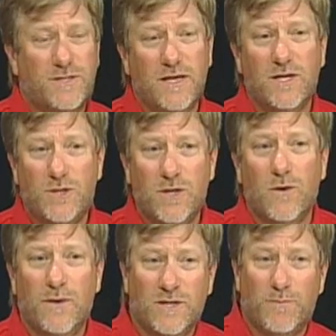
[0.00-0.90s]
to
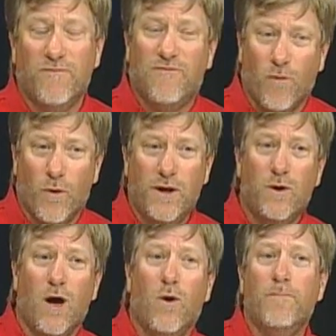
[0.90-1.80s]
do is before you
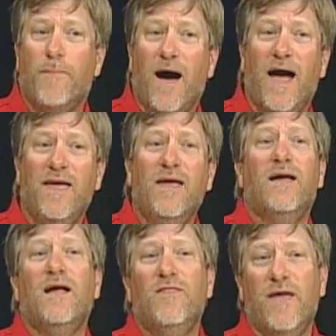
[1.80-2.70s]
go and buy
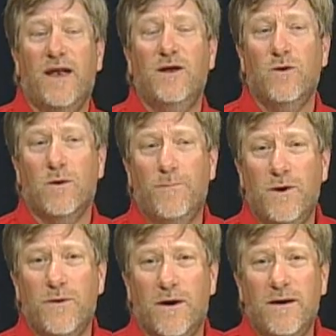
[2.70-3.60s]
that new
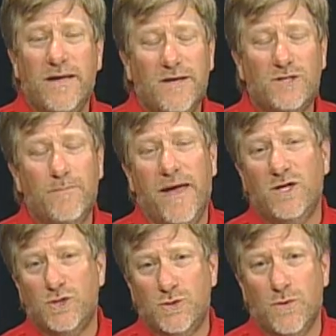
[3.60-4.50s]
computer is to make
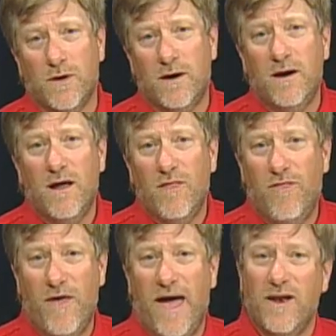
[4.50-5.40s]
sure
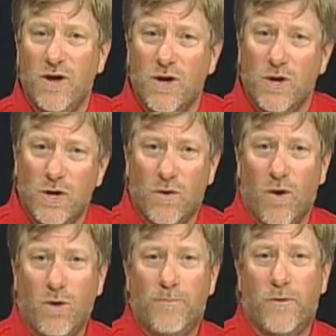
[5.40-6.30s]
that your
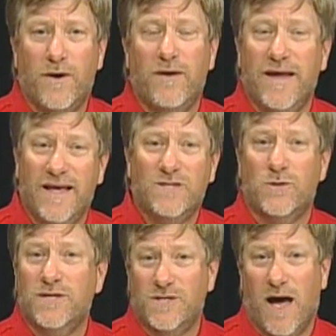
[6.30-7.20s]
old printer is
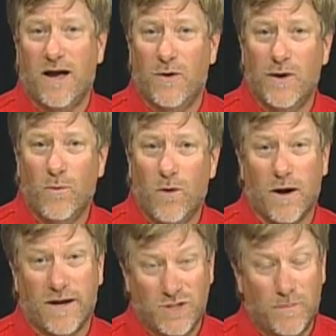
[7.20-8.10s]
or is not going to
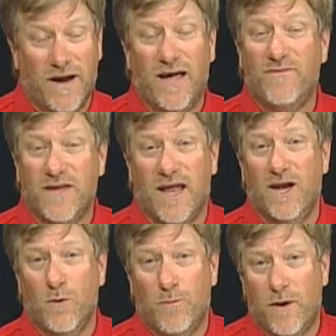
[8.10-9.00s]
work, because you might have to get a
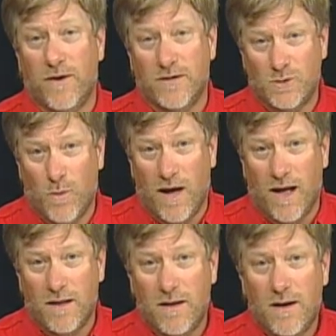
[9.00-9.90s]
new printer as
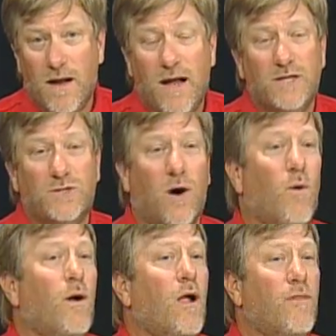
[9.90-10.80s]
well.
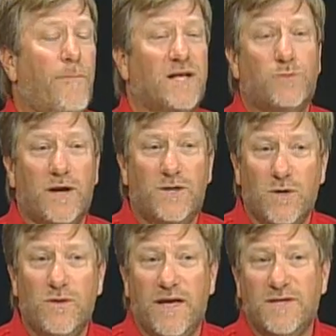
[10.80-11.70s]
So the best way to
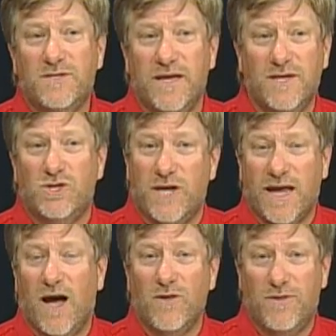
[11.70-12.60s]
do this is
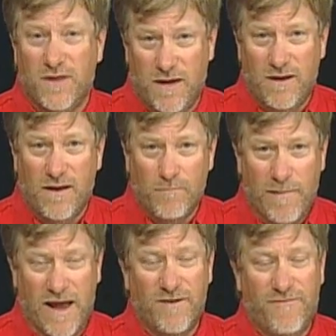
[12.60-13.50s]
check out the
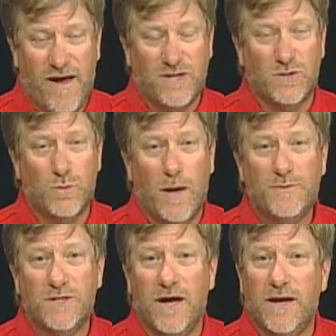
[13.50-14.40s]
manufacturer's
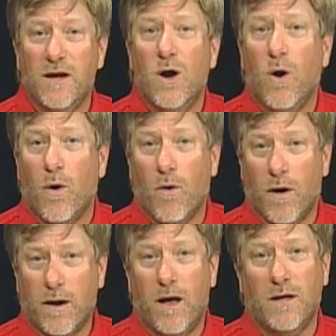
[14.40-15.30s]
website
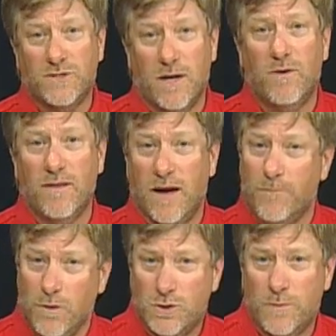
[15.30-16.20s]
or call someone
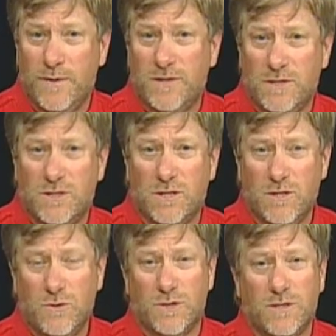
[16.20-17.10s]
like Brewster PC
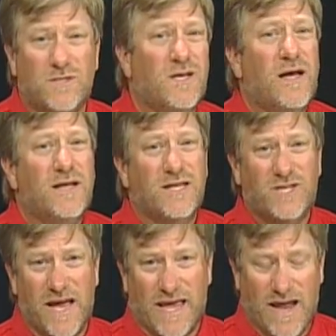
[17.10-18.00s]
Solutions to
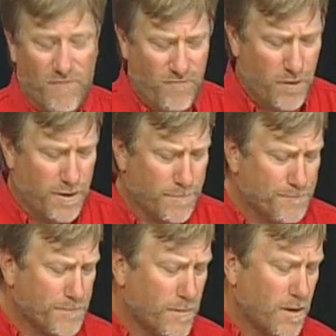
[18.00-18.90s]
check it out for you.
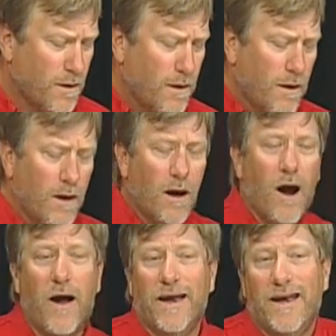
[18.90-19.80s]

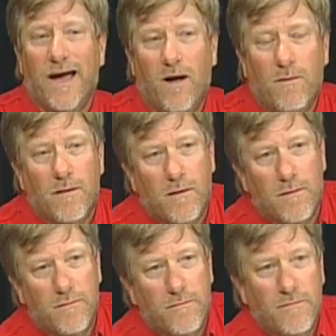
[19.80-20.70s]
All right, now
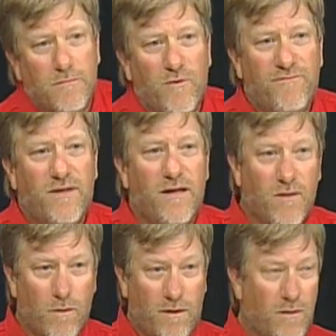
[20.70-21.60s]

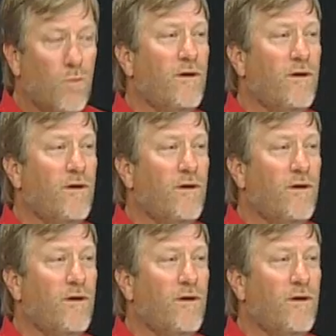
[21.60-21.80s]
we've